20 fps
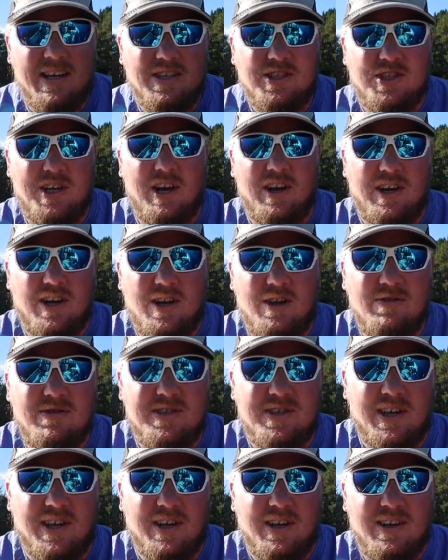Jarrid
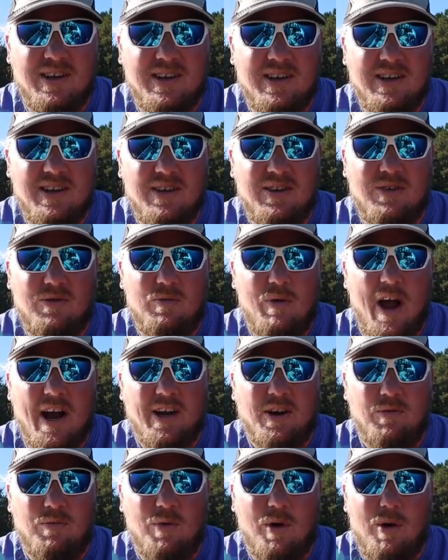Houston,
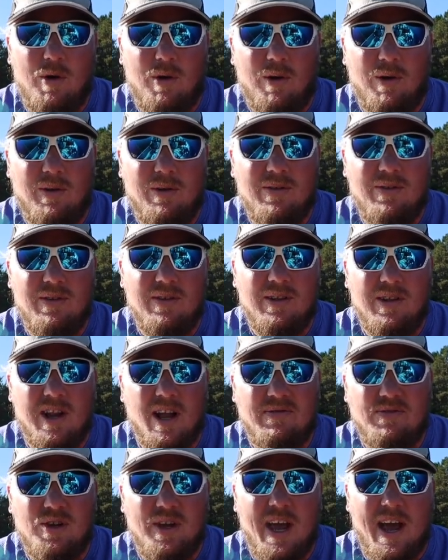rock and roll.
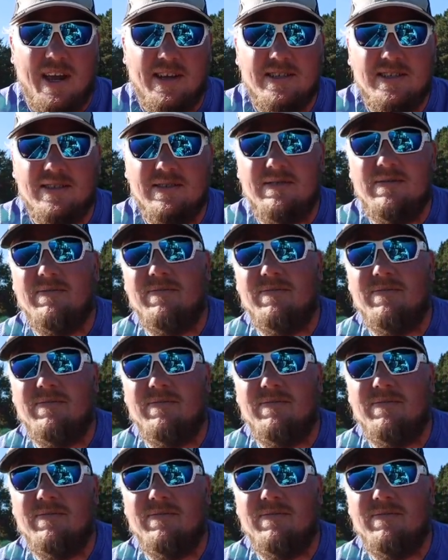Love you guys.